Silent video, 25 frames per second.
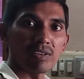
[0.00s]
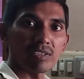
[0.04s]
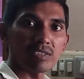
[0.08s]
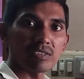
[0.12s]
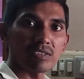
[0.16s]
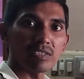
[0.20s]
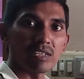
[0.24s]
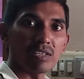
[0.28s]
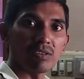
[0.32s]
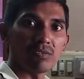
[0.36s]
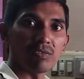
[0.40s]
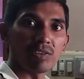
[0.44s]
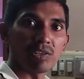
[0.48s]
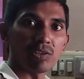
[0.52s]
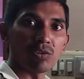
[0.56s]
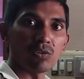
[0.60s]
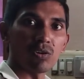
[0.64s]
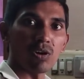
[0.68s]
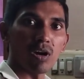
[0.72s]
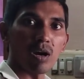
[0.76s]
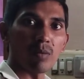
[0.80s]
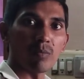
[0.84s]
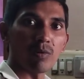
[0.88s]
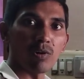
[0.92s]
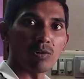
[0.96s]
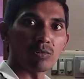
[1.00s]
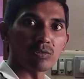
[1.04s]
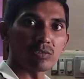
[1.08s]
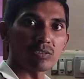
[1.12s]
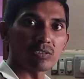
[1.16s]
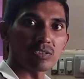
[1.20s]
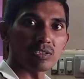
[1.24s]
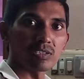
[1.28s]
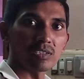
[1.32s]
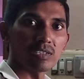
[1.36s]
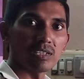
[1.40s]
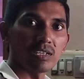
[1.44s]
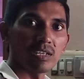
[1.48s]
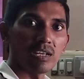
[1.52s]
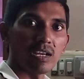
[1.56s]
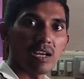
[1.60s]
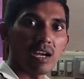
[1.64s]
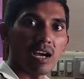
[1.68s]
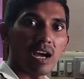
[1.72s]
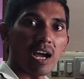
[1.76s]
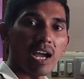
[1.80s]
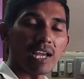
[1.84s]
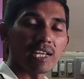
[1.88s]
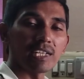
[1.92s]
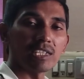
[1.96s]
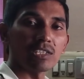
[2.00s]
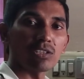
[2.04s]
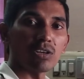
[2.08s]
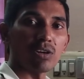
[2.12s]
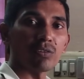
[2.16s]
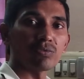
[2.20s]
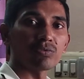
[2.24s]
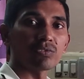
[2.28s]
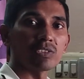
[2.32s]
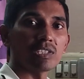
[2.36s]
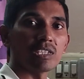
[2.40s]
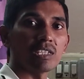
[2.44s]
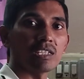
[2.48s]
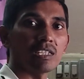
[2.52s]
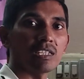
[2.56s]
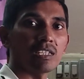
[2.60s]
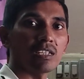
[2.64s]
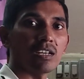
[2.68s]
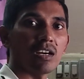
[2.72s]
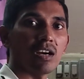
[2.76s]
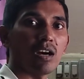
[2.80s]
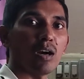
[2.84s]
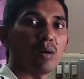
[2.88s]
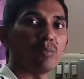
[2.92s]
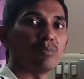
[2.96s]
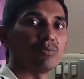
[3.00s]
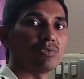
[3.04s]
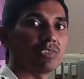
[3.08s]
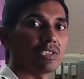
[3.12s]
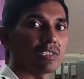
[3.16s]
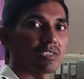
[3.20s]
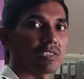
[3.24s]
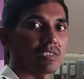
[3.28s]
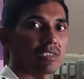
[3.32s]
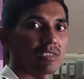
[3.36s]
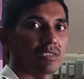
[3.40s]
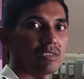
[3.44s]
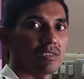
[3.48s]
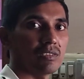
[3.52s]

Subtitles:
Firstly we know about height of the object.